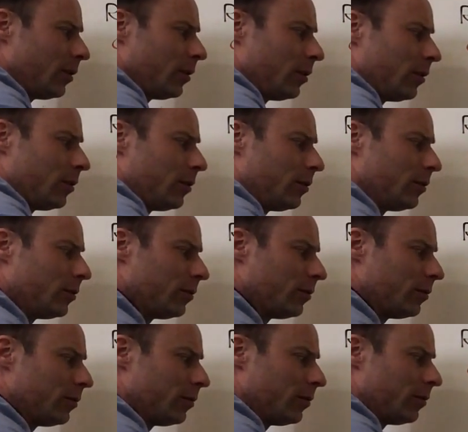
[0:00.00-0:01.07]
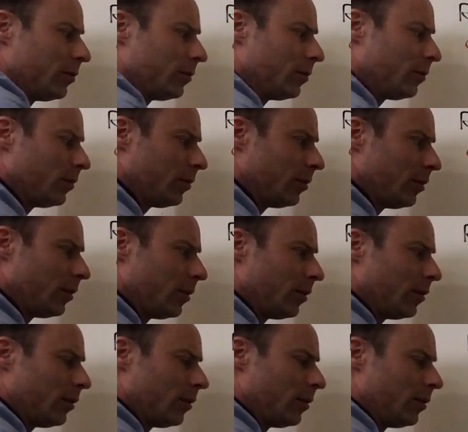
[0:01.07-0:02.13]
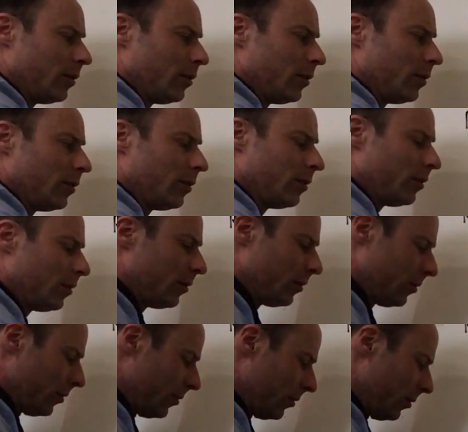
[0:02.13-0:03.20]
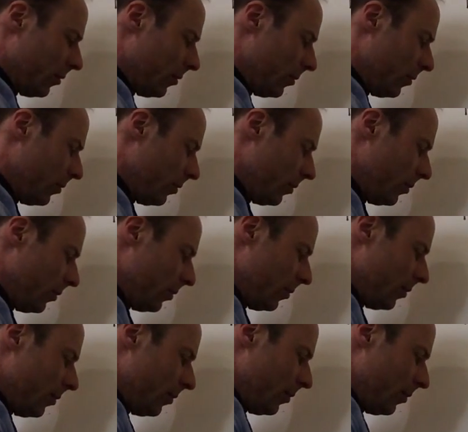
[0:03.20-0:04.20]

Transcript: It's two, two, two bromo. Two bromo. You start from the lowest, don't you?